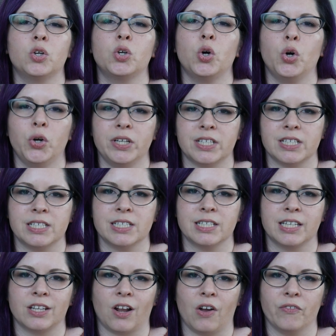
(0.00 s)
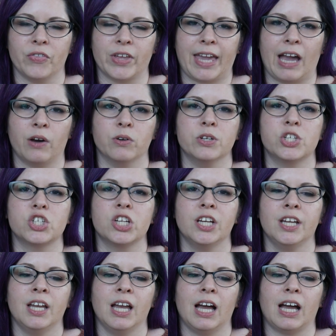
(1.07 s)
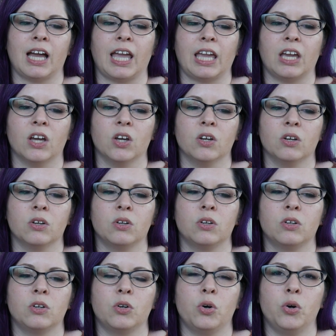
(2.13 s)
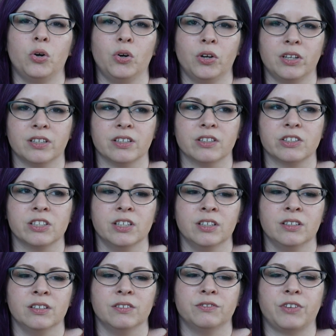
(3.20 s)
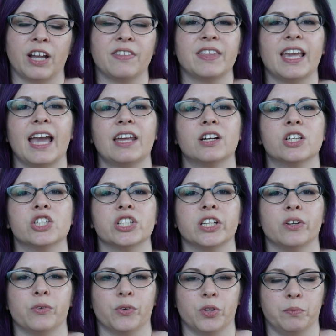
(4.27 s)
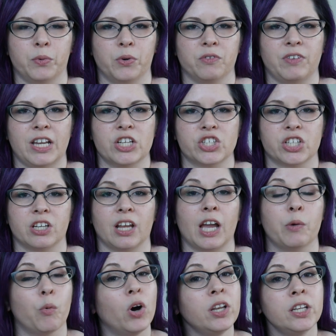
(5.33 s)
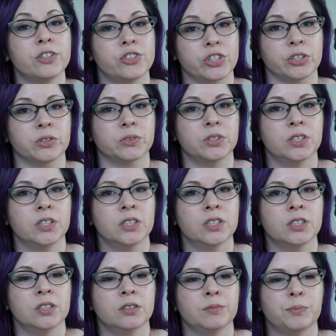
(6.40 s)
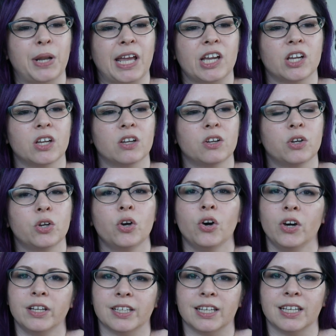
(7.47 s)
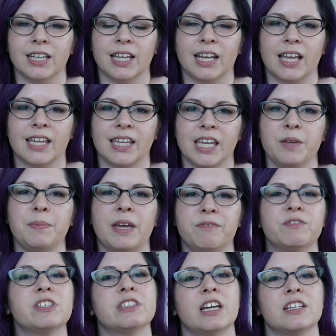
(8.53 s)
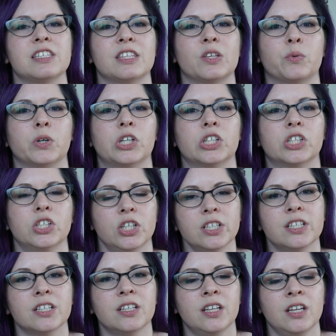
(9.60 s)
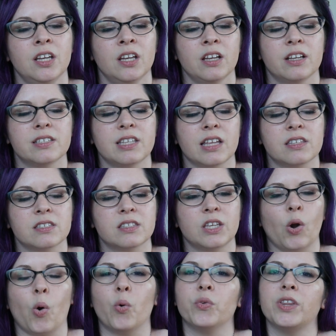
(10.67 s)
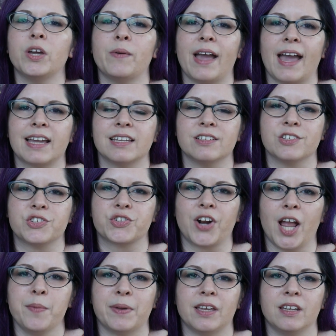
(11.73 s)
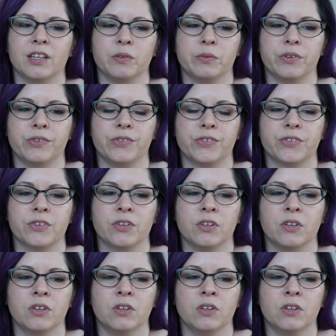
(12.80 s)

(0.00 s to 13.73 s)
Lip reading: couldn't get off the couch. I couldn't find the energy or the motivation. I wanted to, but I couldn't. And I keep emphasizing the word couldn't because that's the only way I can describe it. It was